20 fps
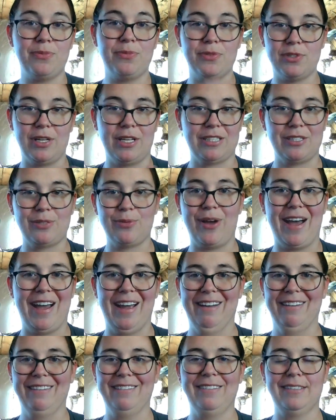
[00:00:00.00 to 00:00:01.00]
So that's
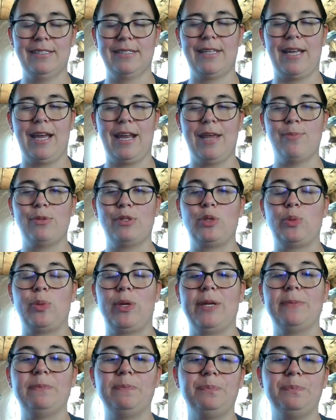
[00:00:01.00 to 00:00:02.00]
why it's kind of in
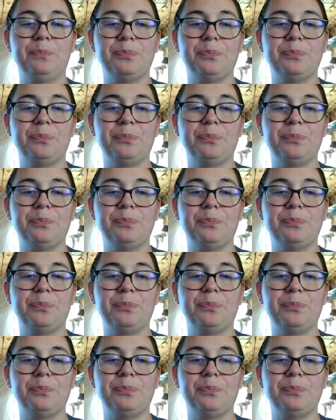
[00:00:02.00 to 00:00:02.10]
between.